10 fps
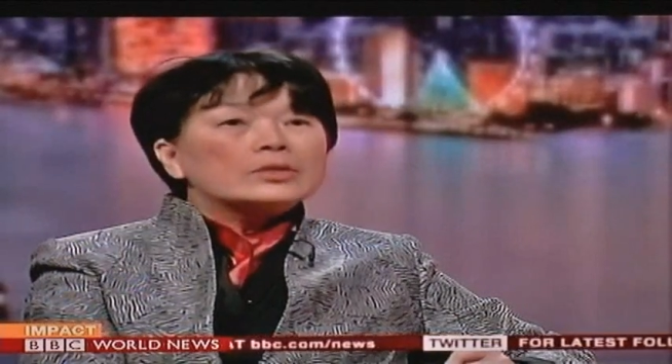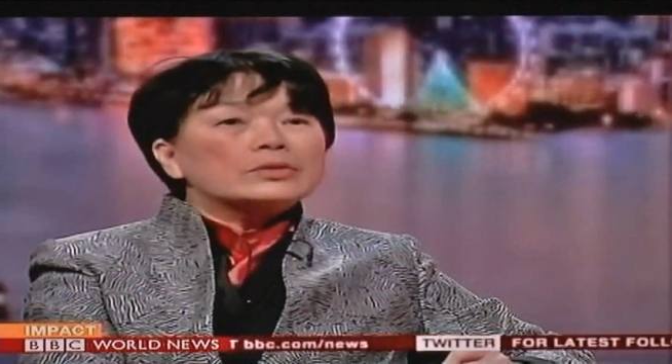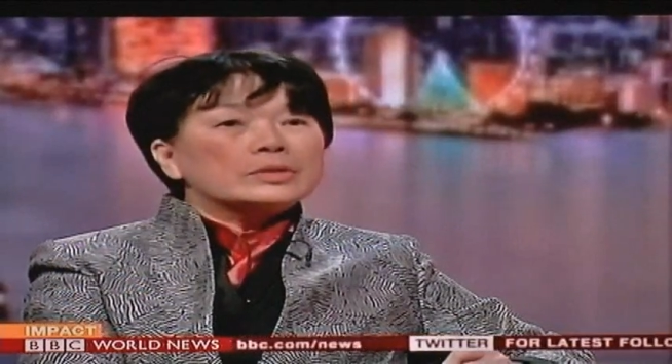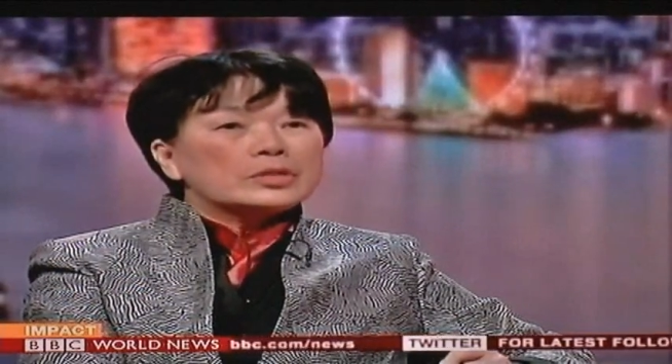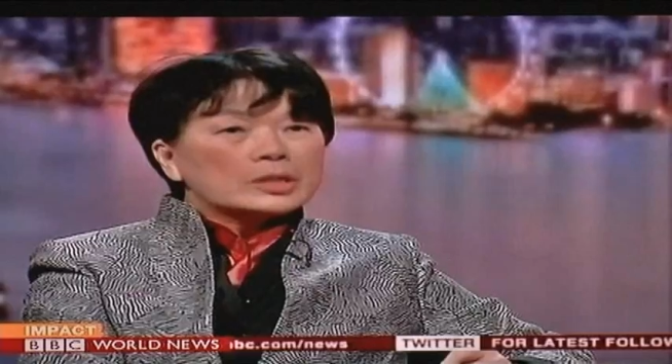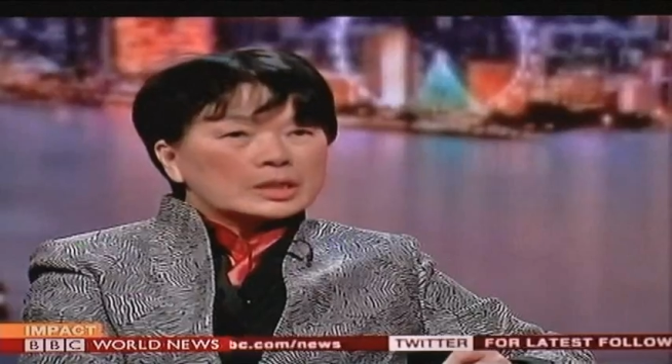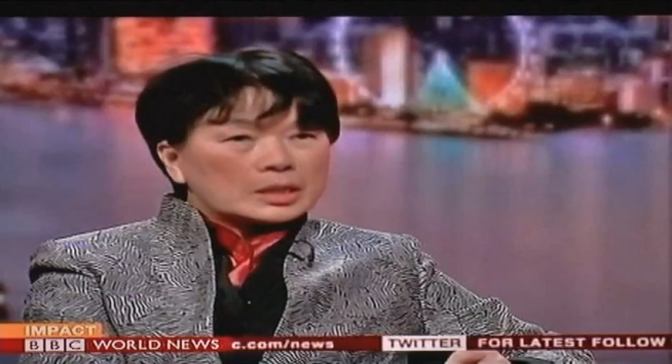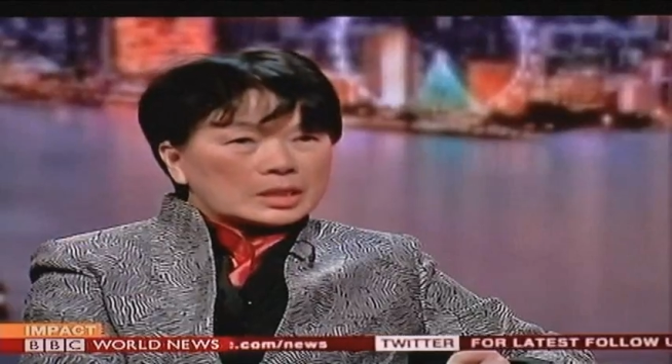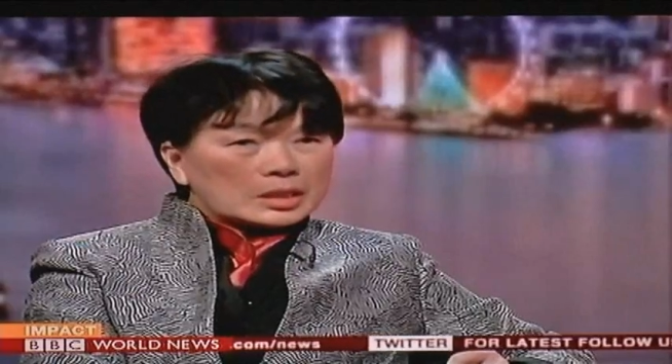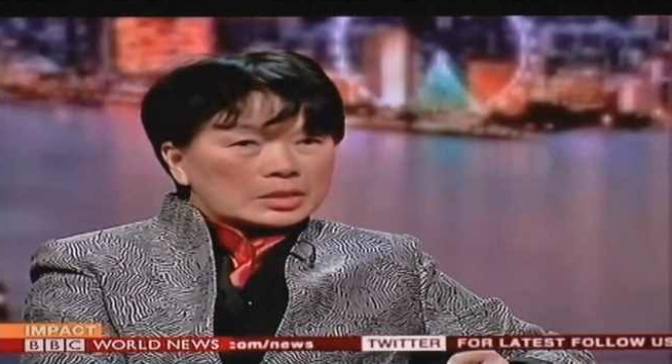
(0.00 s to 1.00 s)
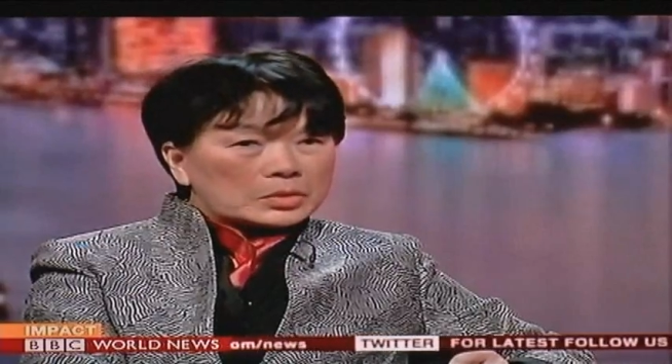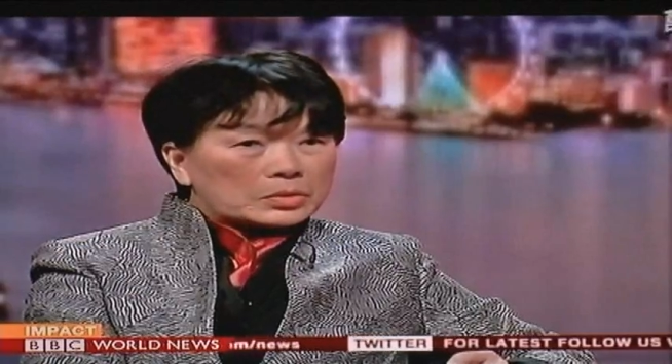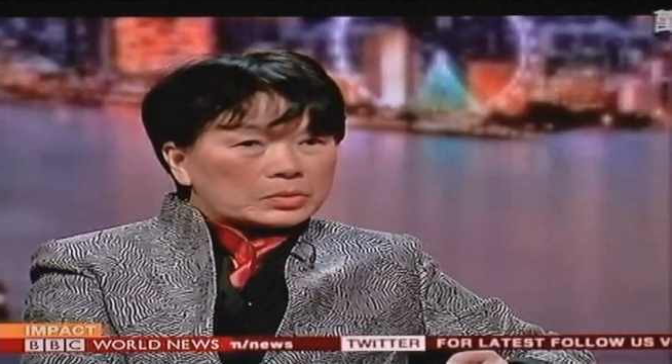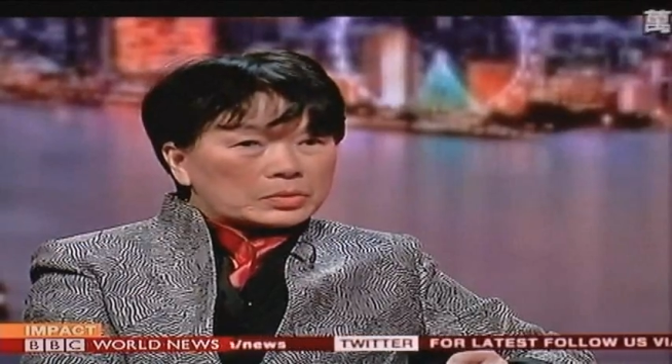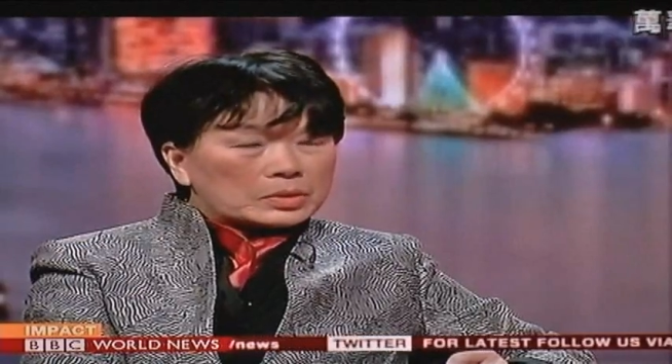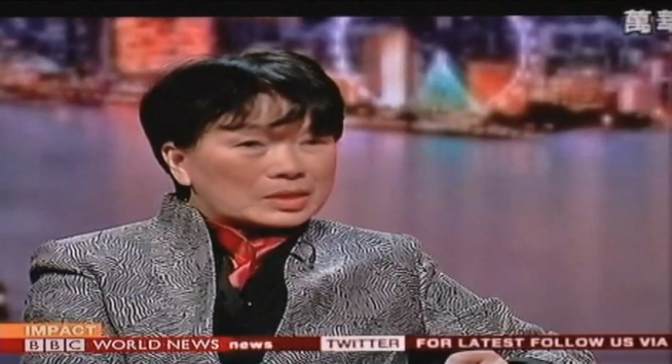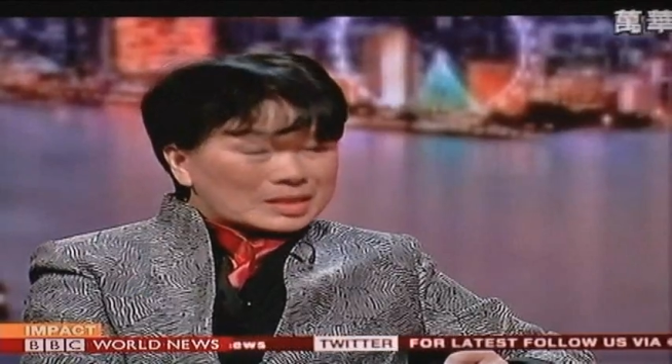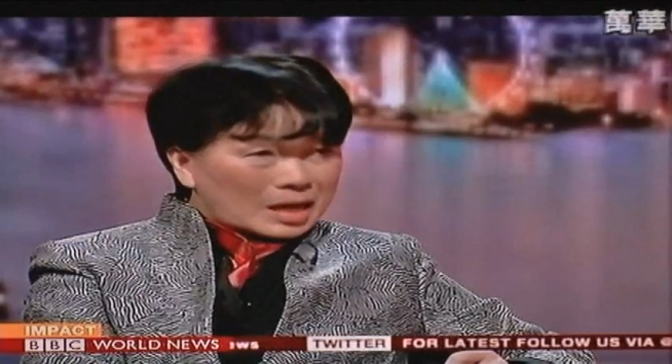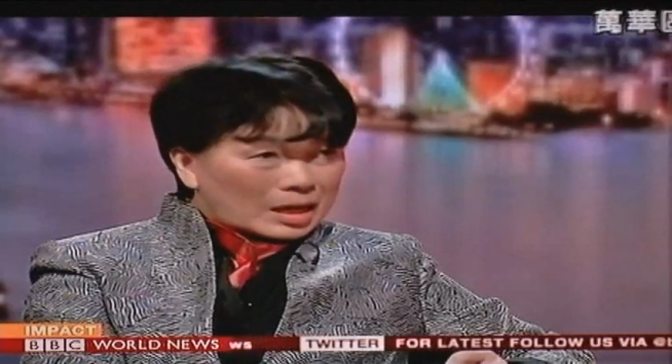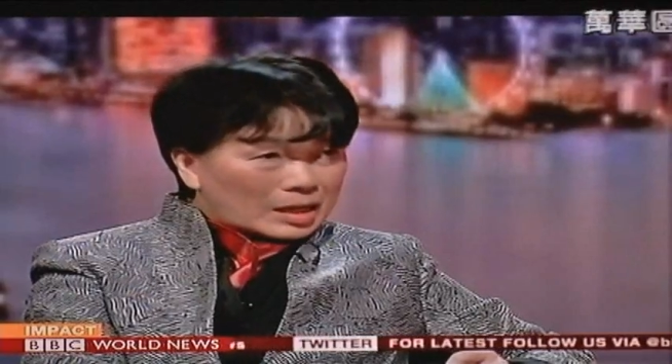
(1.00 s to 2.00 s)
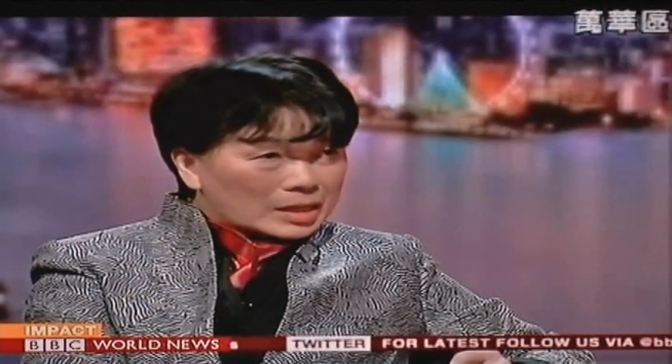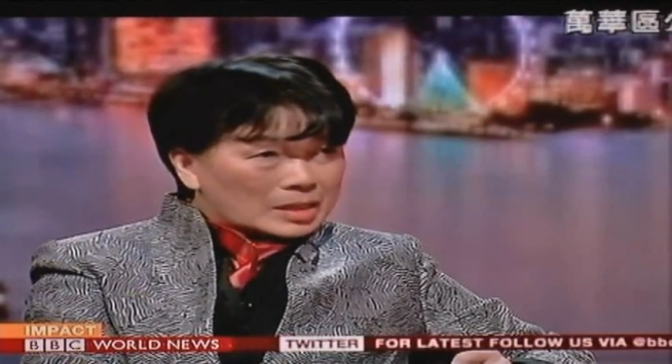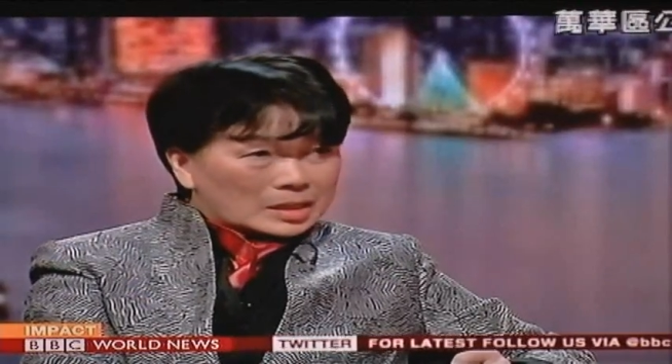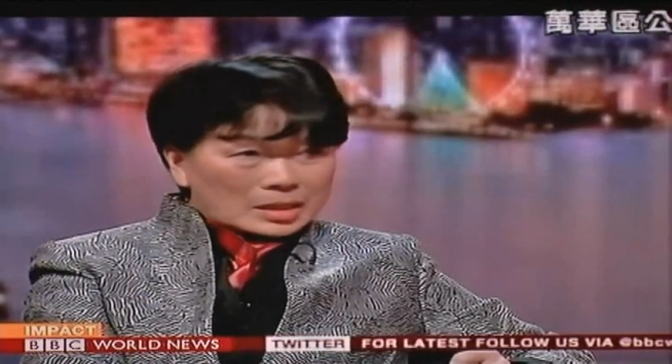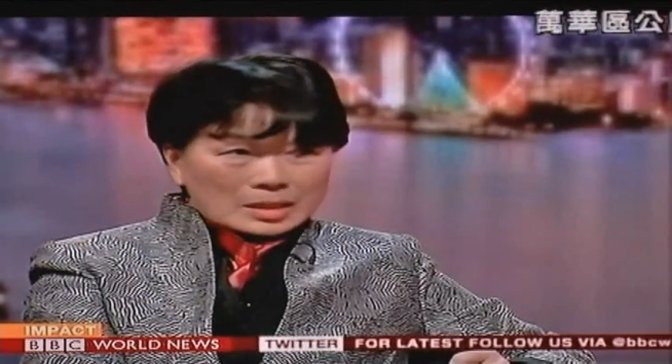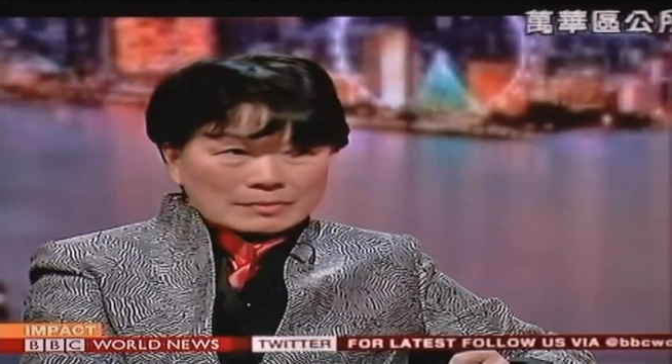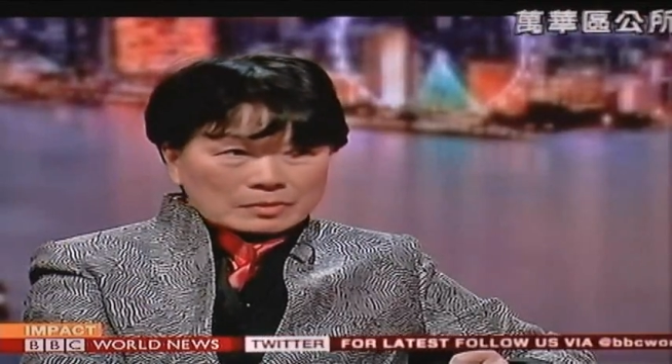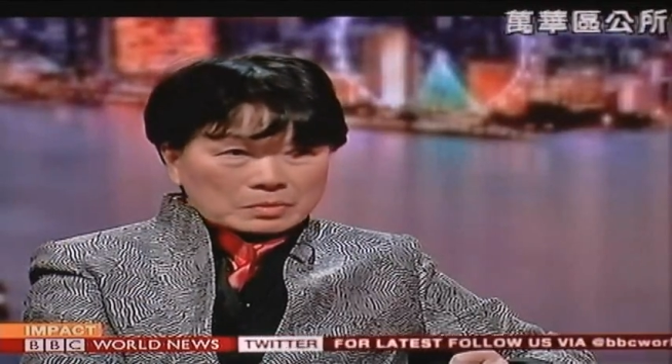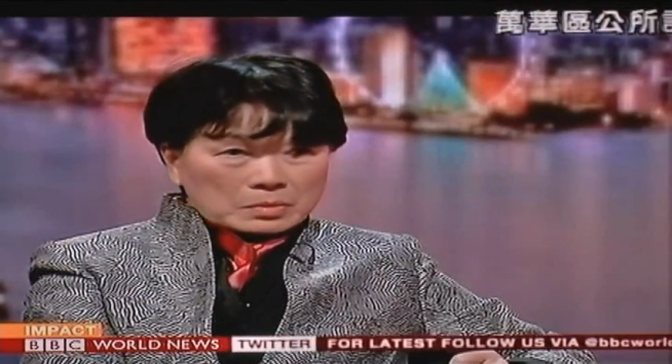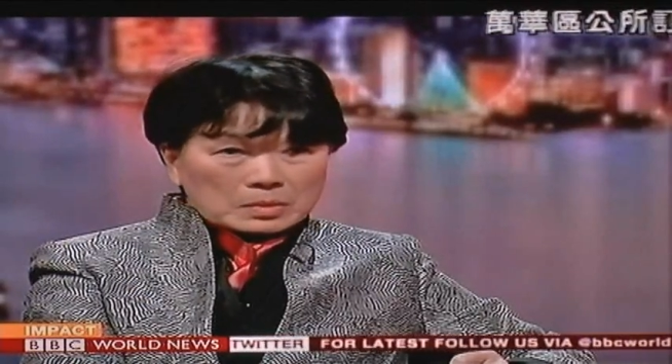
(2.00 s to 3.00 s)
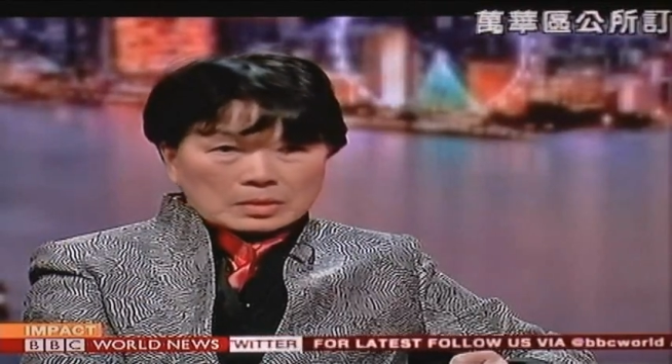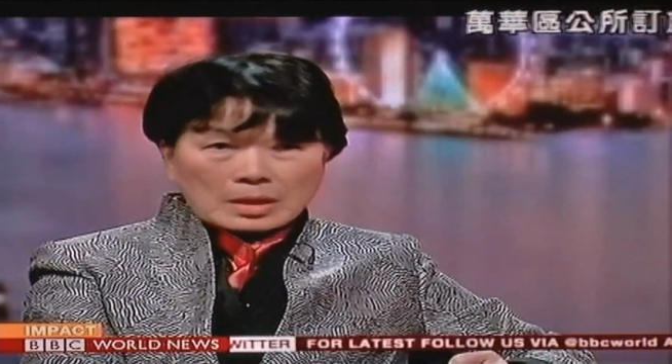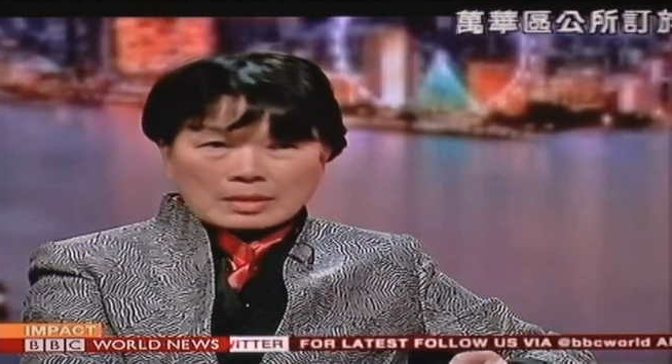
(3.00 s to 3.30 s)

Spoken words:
to the Chinese who died in the Civil War.